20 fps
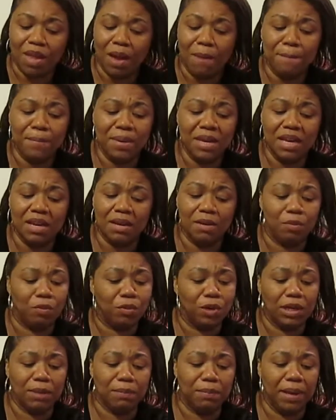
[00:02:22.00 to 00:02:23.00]
being
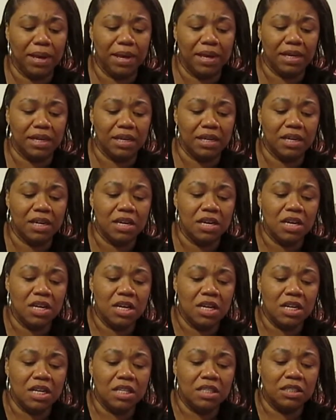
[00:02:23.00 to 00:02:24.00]
really petty.
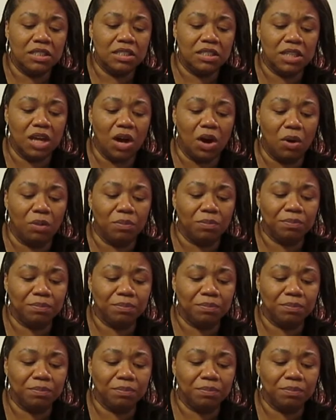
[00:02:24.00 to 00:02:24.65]
So,